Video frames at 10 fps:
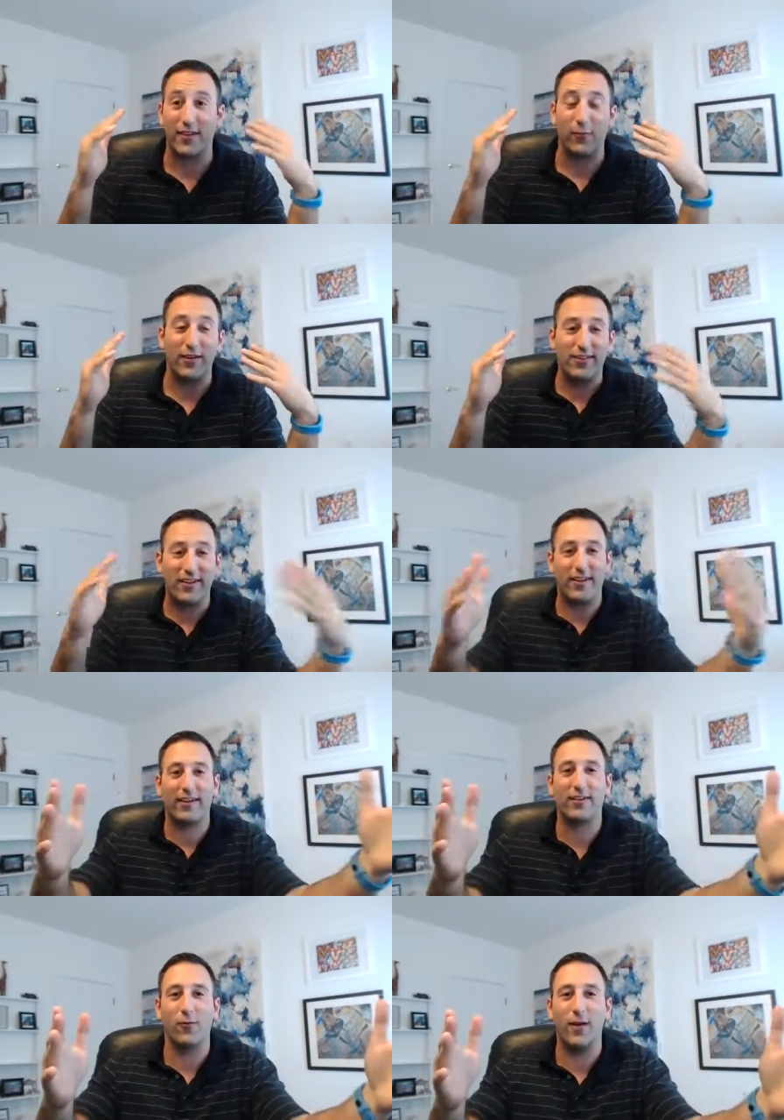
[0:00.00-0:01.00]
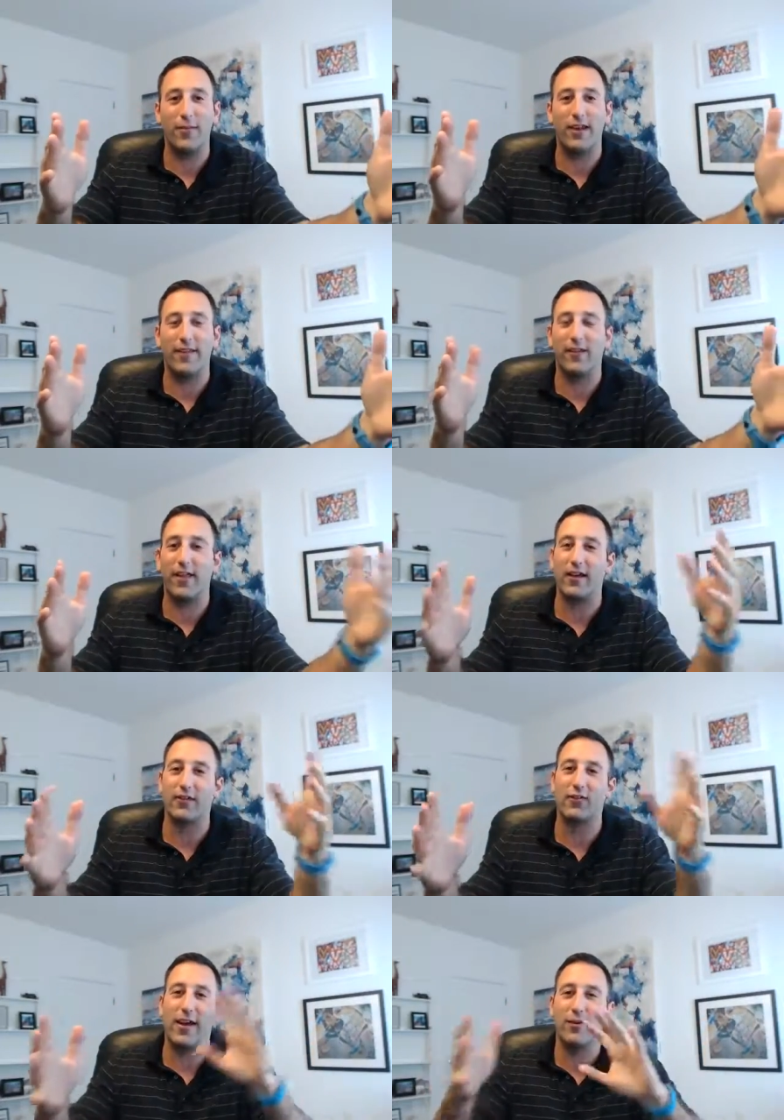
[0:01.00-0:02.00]
like, we sit next to women and they're
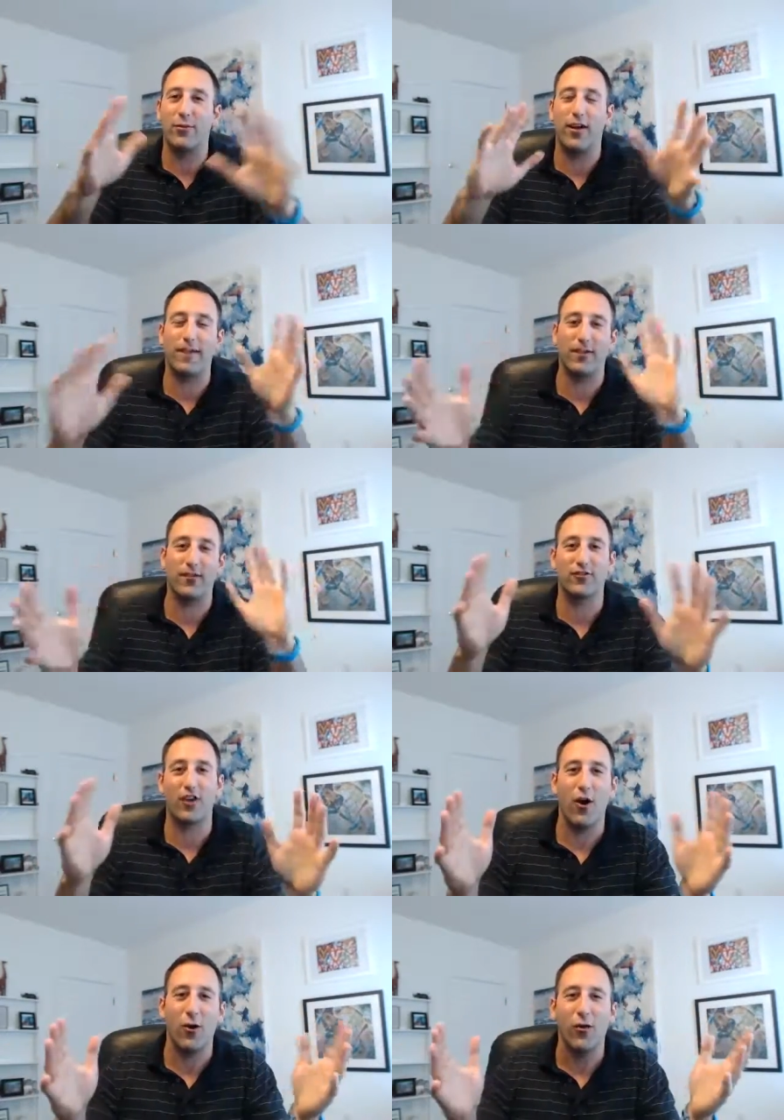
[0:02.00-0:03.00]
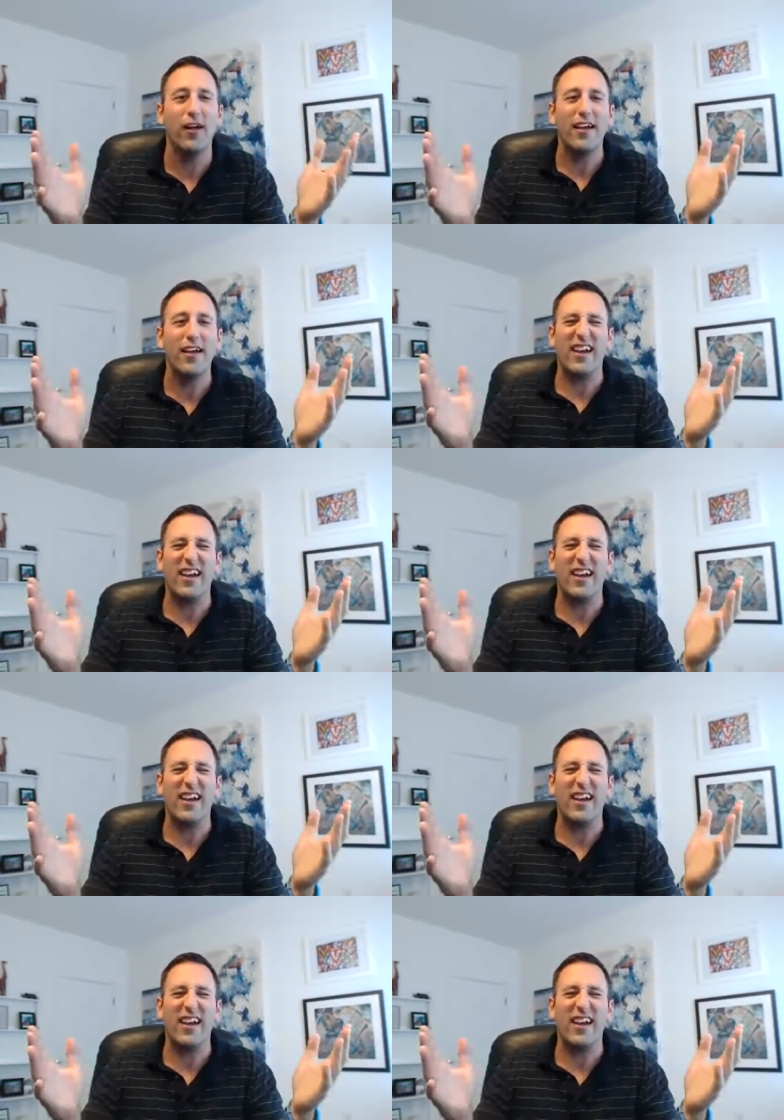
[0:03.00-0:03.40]
like trying to put on this show,